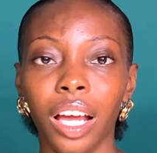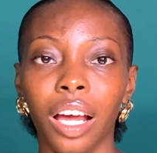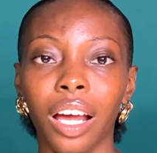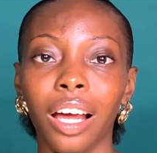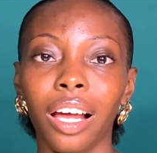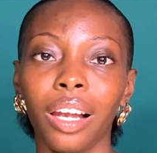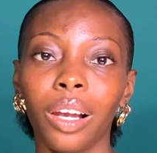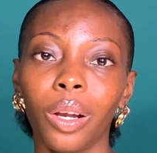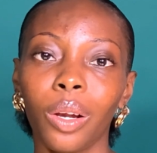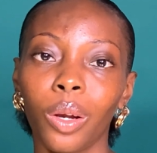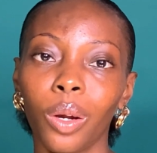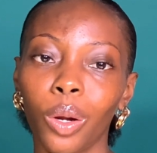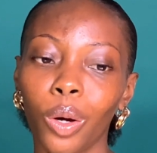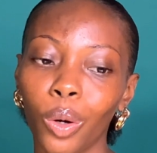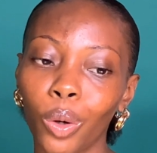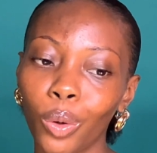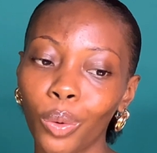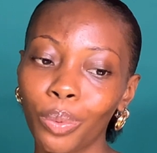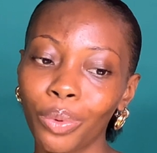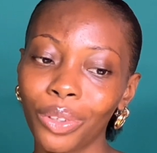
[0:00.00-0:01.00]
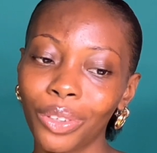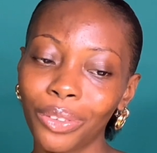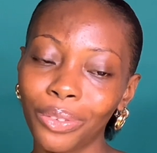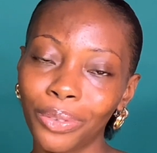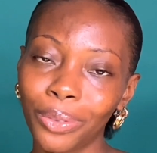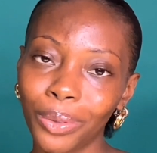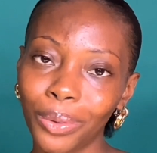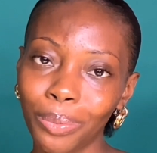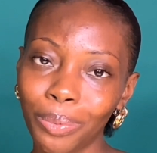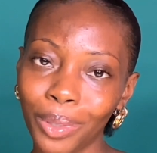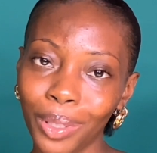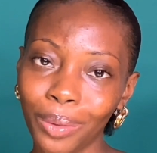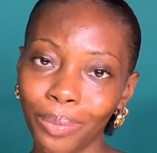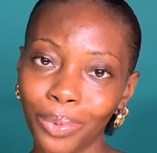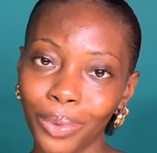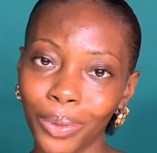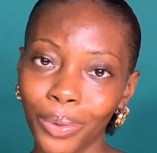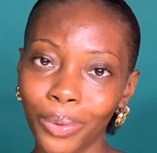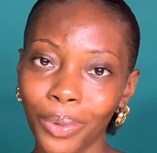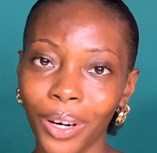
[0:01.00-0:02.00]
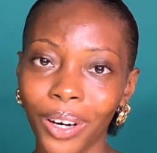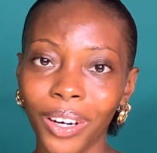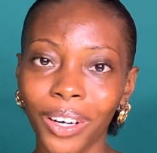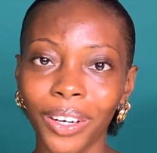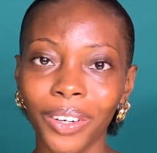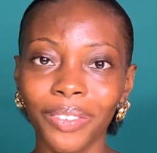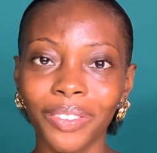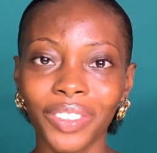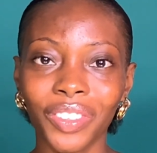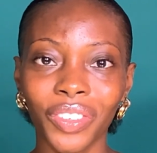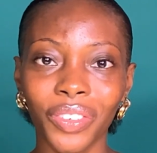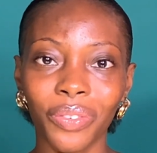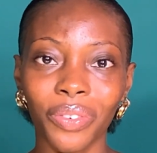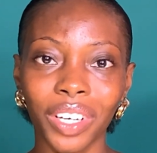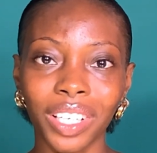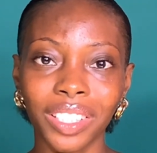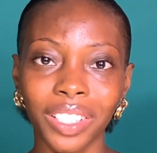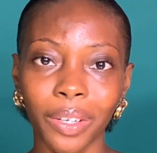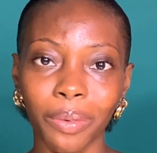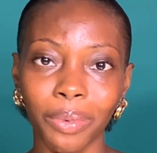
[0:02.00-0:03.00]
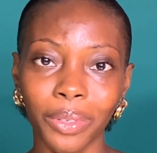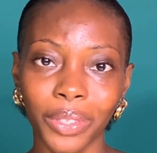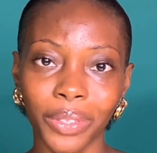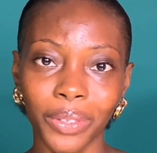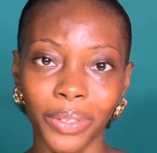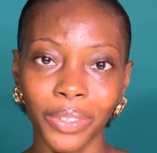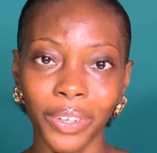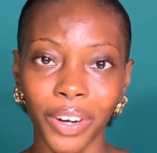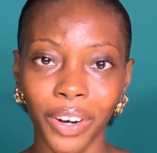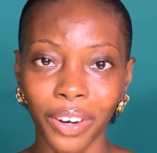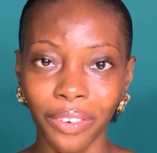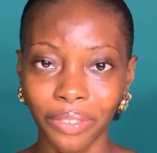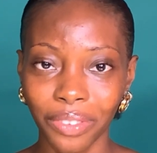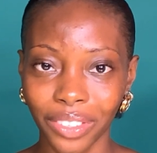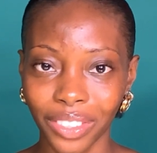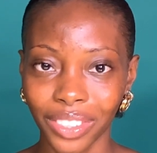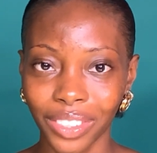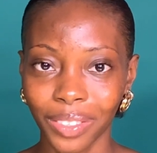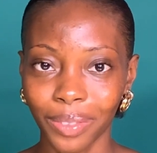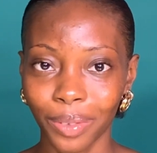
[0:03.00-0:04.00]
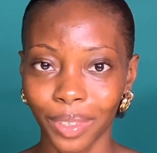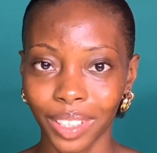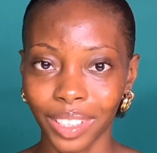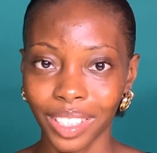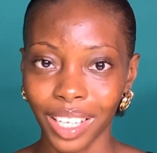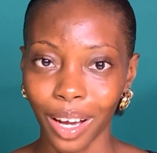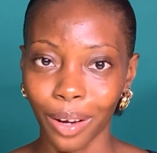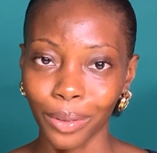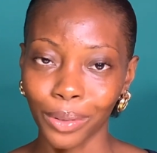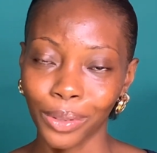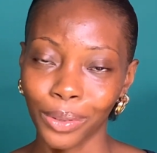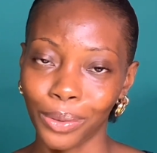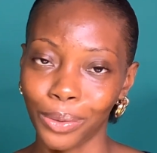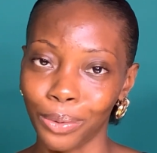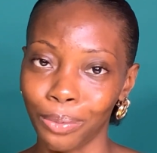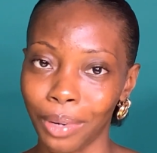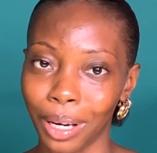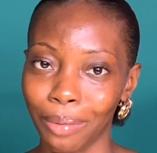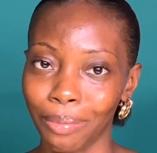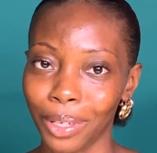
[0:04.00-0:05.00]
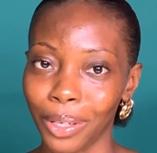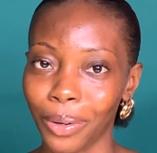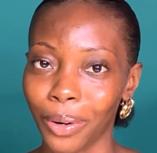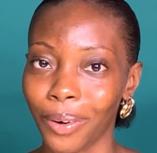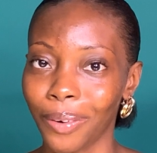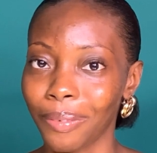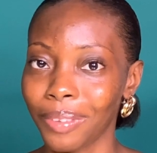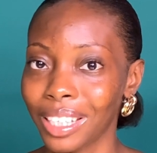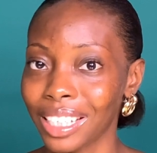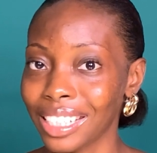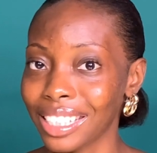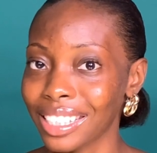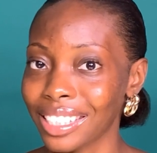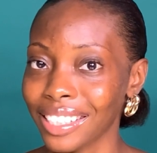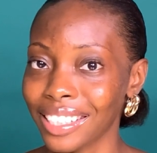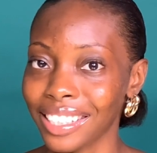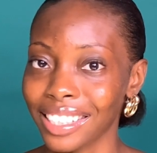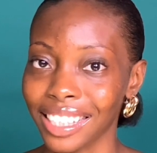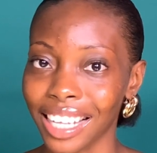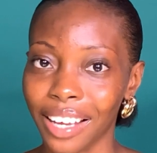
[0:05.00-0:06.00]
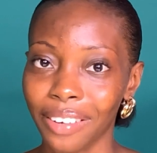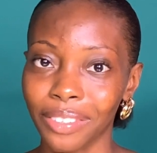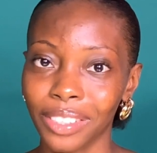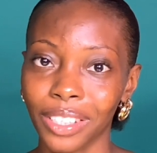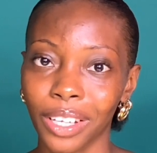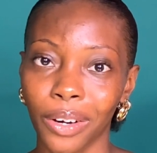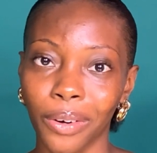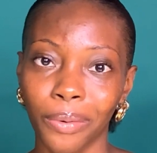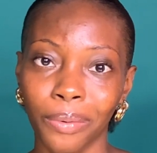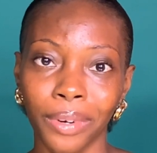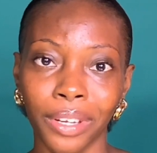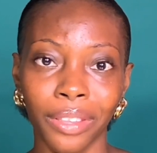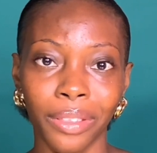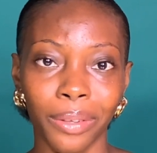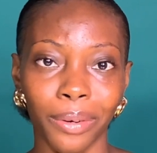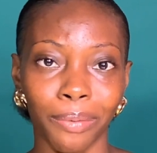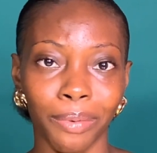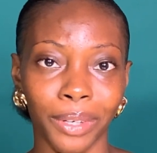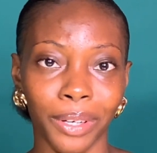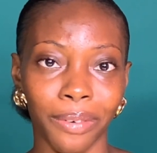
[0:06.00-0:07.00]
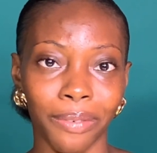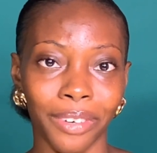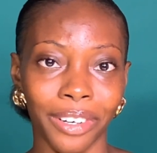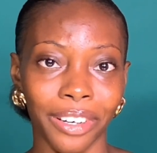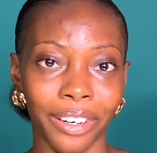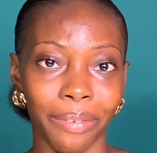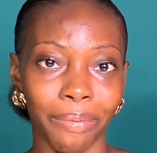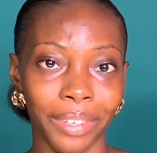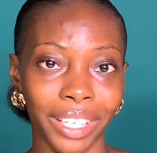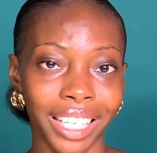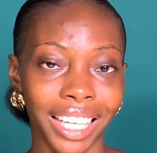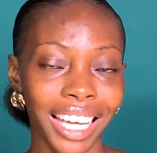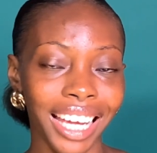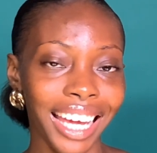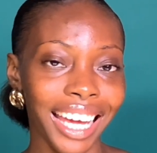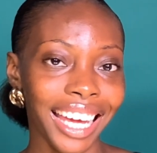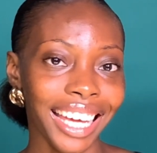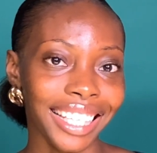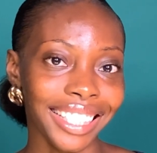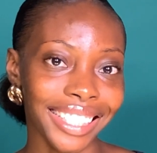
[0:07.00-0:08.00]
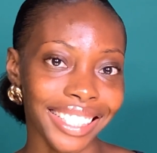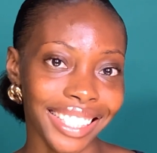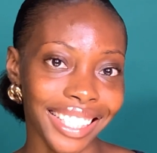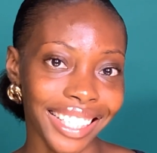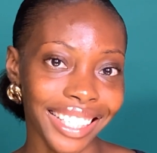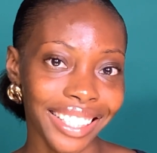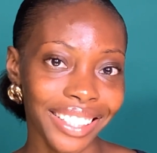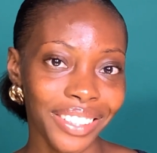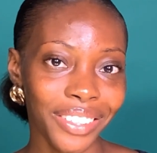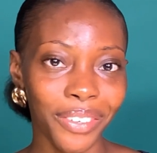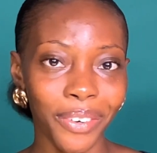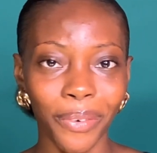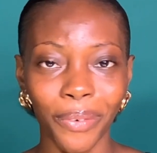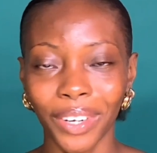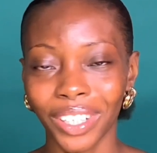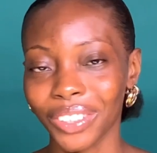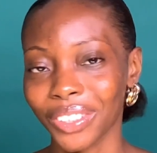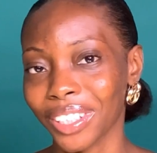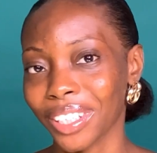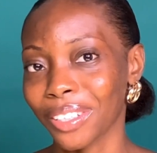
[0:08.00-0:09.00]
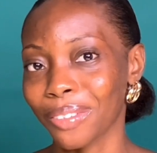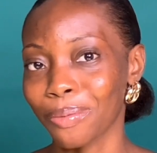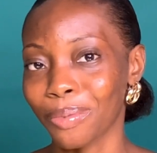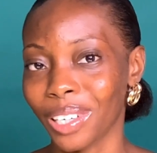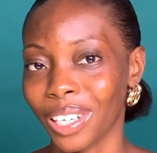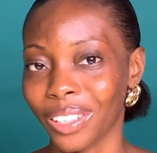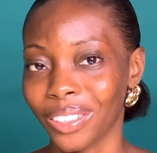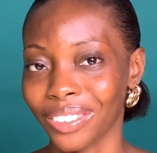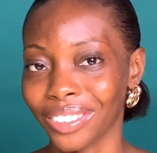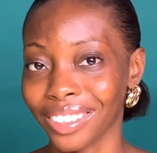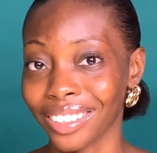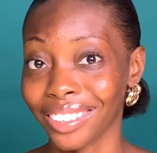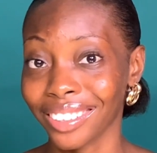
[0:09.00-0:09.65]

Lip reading: Hello beautiful people, welcome to the first episode of the series How to Do My Makeup. This is Lifestyle with Amidomarami, and today we're talking brows.